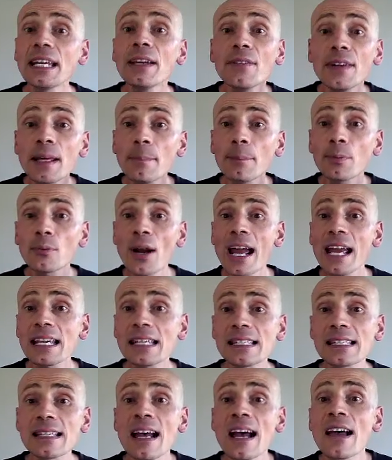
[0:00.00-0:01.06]
even
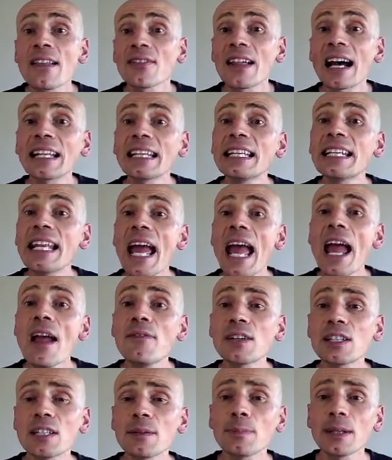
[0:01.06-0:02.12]
embrace that
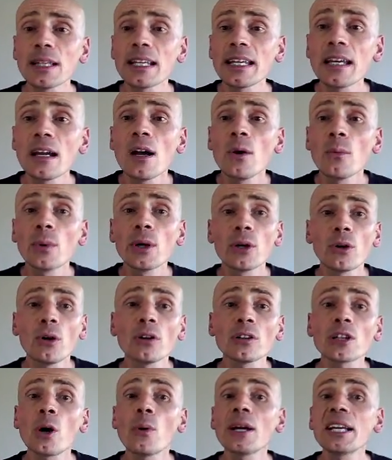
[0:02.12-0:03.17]
inevitably we're
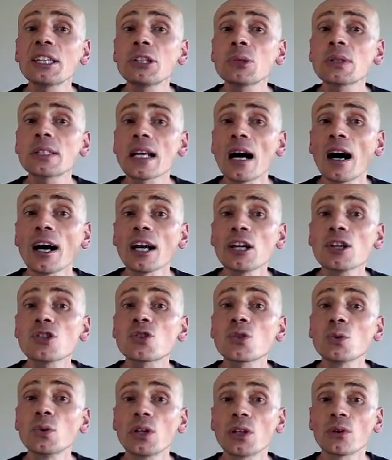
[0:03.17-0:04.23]
all going to die
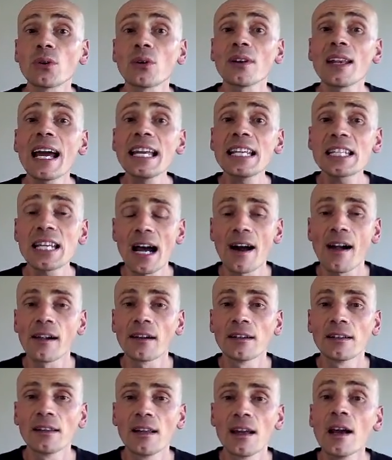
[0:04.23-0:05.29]
sooner or later.
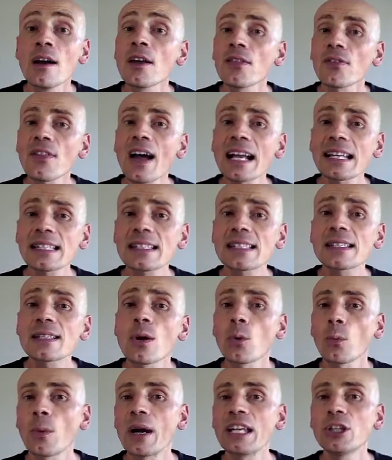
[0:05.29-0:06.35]
That's
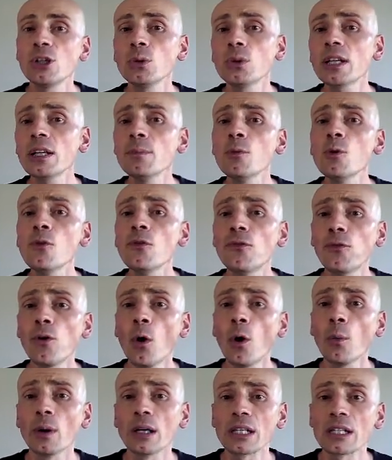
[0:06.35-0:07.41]
when you can move
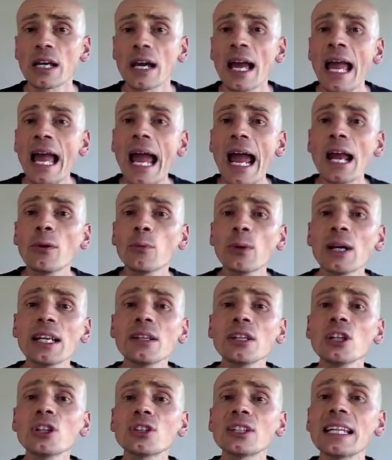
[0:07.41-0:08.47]
forward and
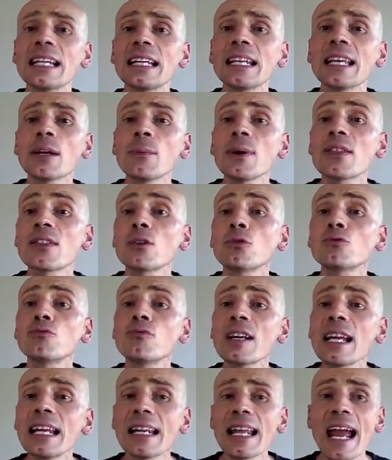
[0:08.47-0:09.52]
when you're dealing with a
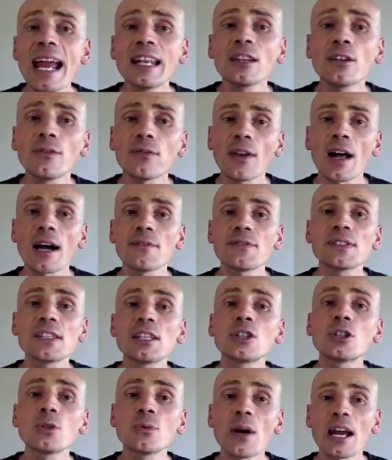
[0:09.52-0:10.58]
real end of life
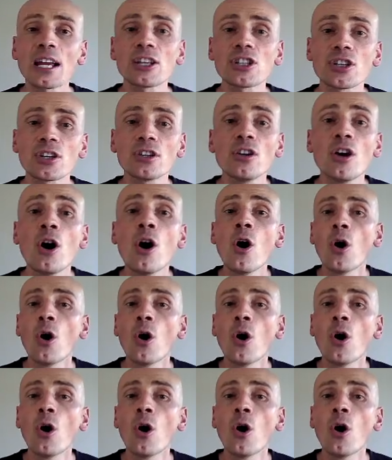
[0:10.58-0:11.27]
situation